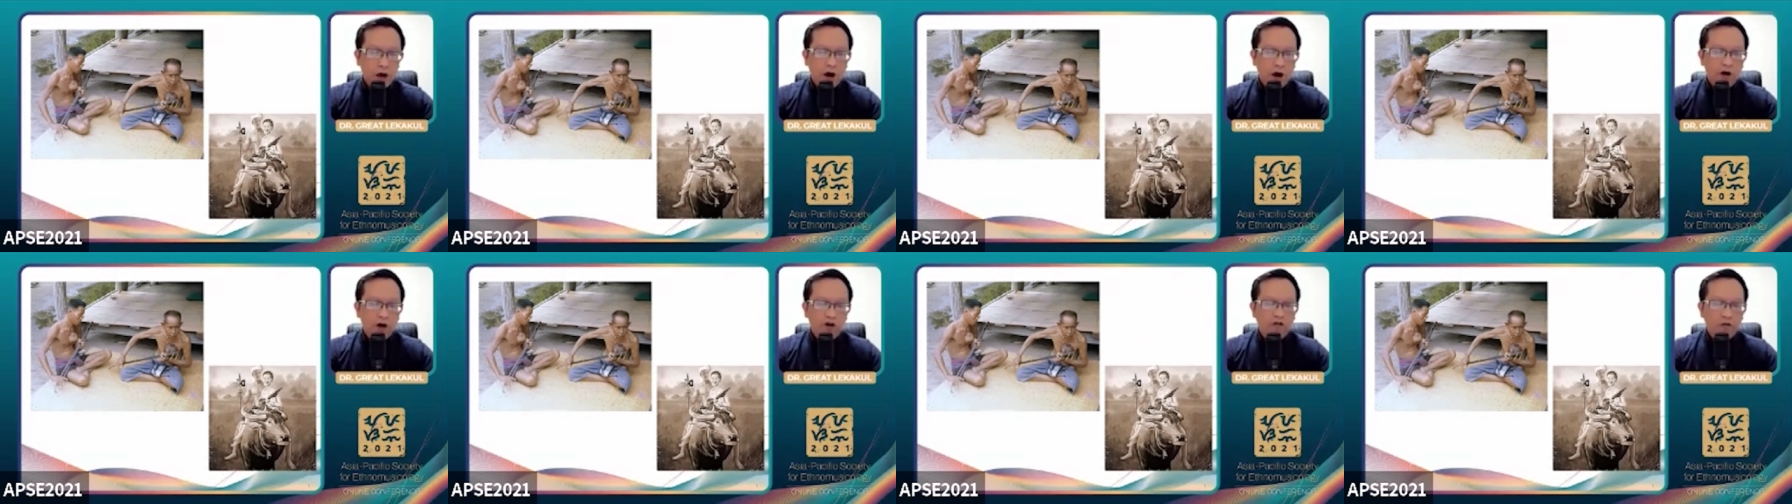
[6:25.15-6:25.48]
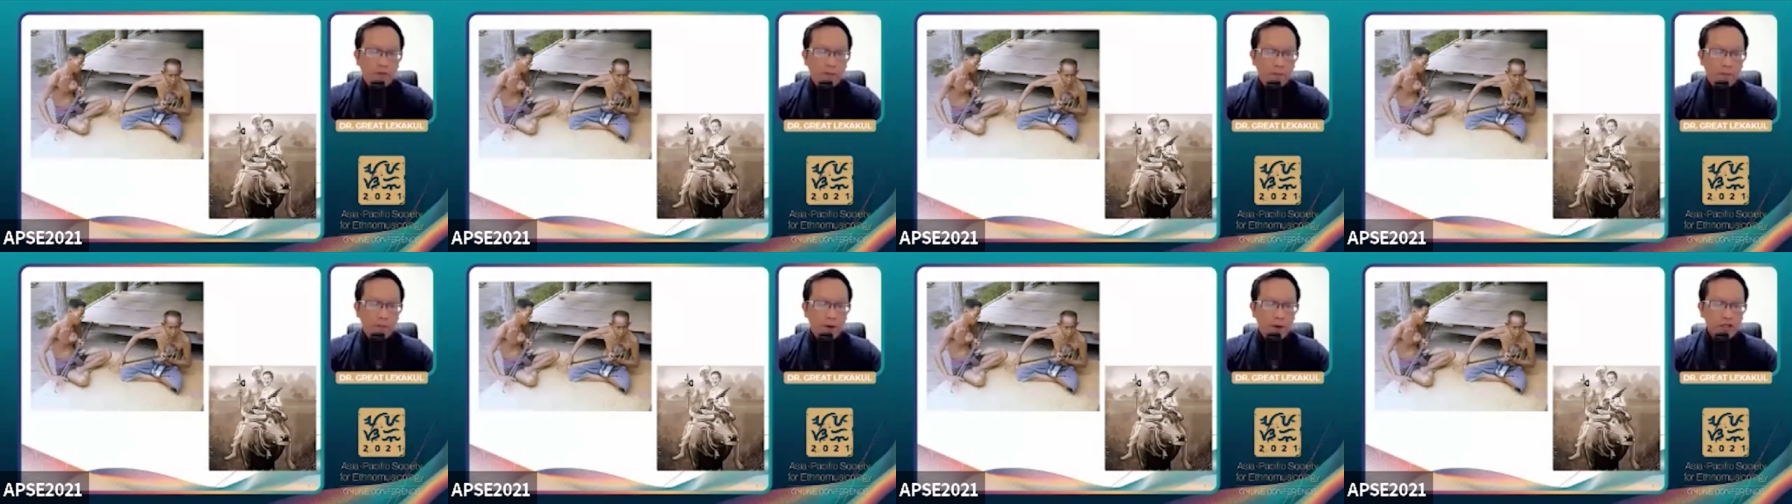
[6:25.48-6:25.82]

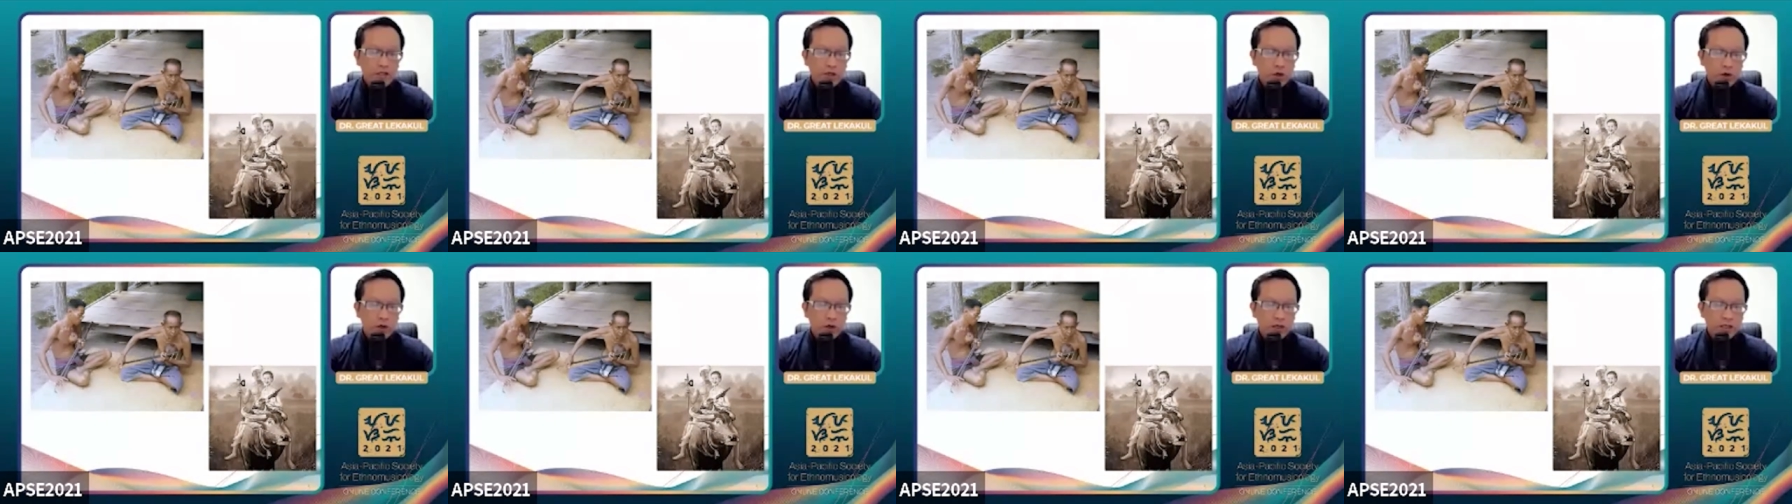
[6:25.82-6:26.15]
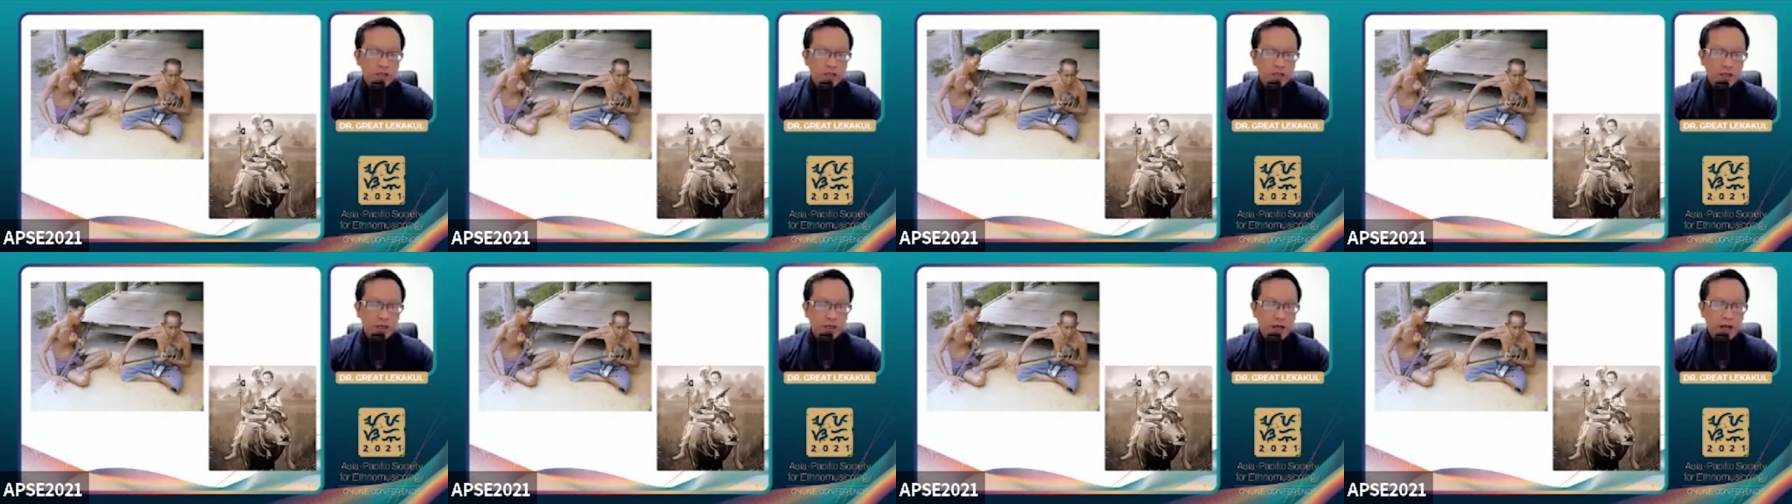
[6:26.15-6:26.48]
of
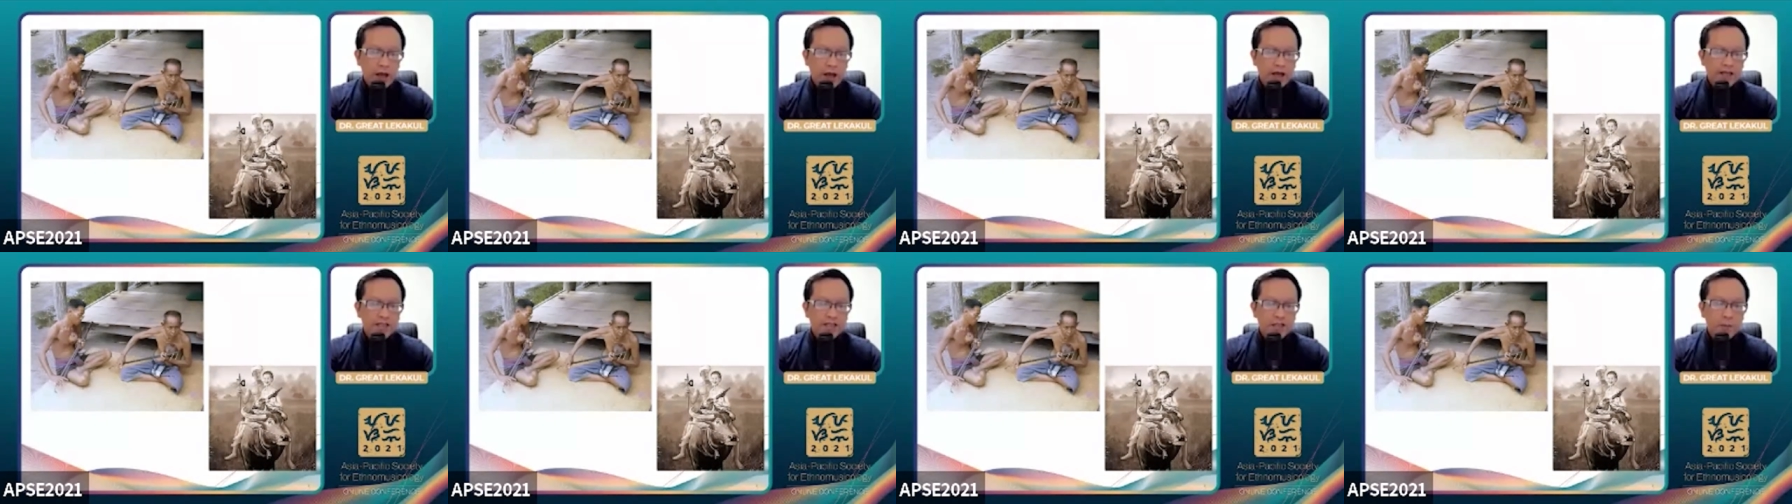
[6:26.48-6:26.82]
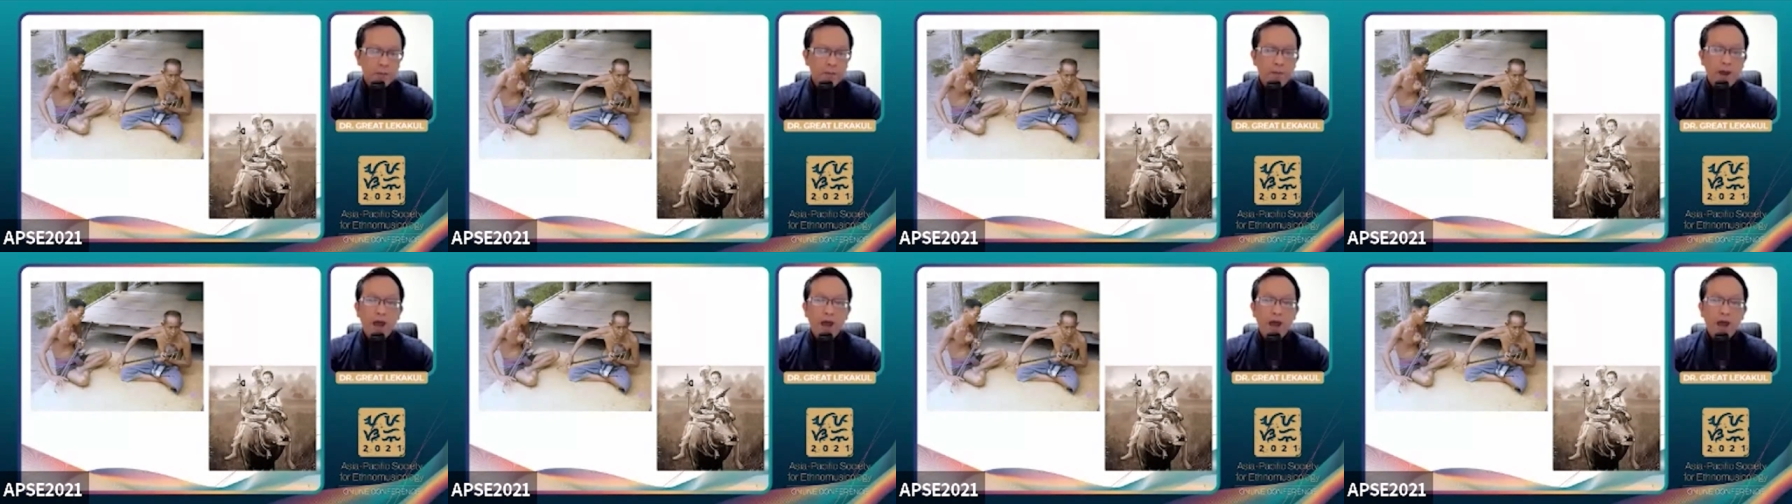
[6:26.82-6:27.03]
masculinity as a